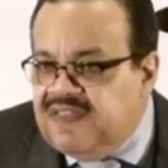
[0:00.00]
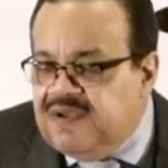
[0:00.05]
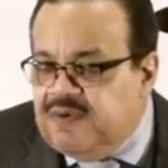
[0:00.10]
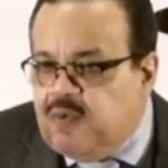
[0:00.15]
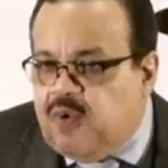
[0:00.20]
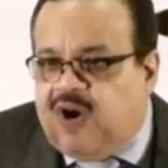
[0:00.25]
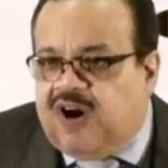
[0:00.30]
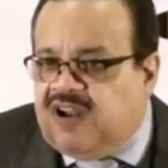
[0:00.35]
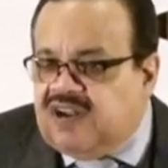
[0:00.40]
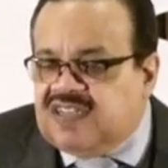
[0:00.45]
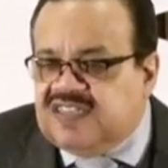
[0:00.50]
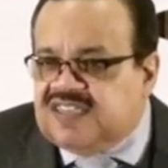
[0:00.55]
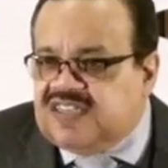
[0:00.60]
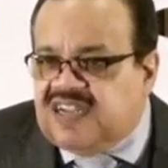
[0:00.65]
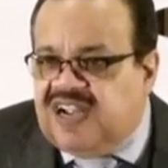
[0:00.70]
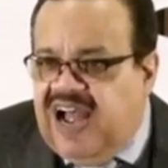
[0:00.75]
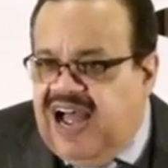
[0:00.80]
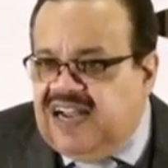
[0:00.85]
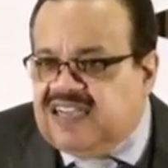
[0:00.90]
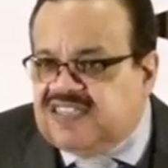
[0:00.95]
World is
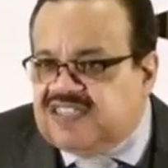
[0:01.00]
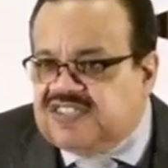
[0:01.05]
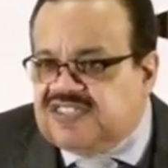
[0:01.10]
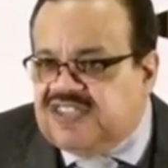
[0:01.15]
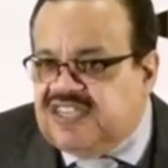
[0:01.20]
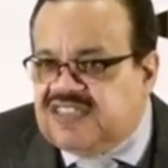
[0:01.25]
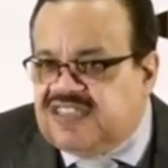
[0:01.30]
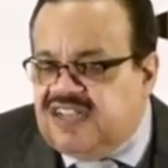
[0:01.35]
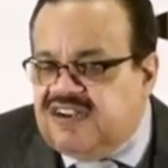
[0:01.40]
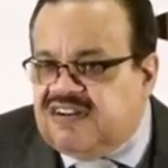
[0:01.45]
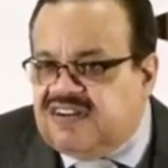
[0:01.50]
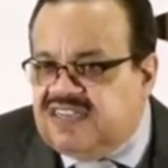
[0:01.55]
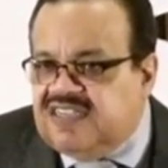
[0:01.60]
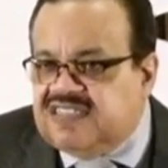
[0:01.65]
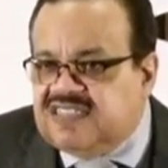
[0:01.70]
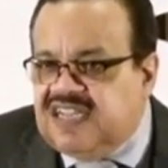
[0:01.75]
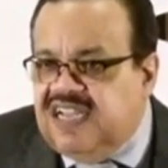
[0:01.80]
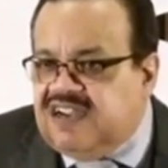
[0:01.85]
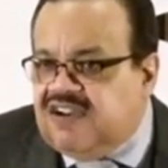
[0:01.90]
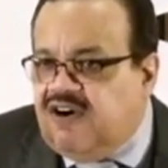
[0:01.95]
conscious that there is,
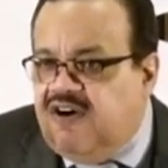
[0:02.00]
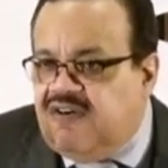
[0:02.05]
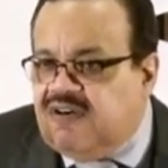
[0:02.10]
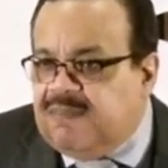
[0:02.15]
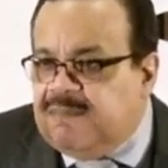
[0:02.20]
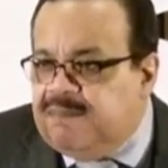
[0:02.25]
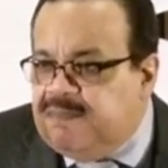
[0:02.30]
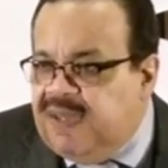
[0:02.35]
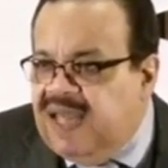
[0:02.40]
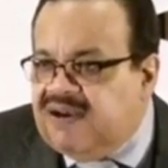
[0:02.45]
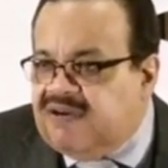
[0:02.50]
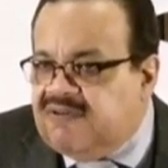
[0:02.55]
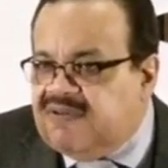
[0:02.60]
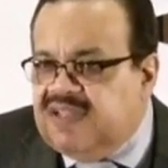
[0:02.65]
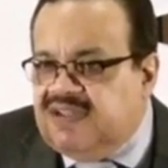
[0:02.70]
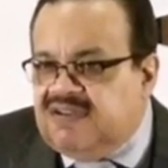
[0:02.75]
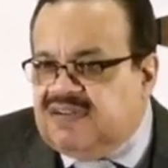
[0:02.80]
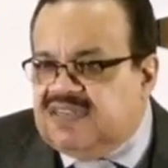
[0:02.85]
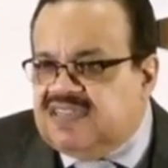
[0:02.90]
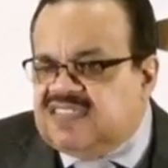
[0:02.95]
they call it mental
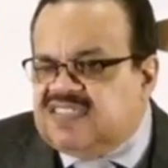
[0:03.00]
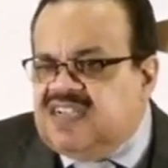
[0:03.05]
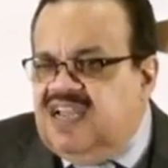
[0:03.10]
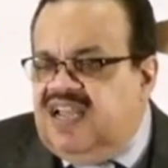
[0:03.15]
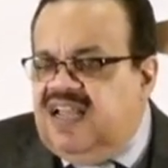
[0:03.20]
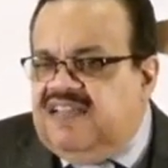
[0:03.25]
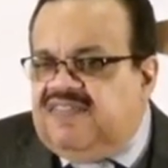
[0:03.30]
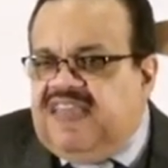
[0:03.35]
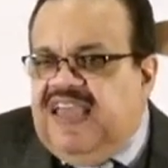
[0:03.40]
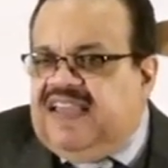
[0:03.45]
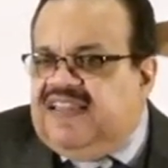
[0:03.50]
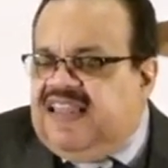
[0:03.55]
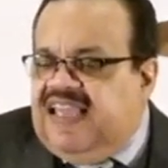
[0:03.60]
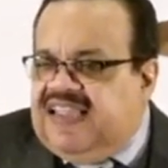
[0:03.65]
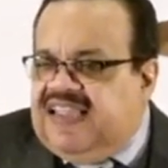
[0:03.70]
illness. They, they,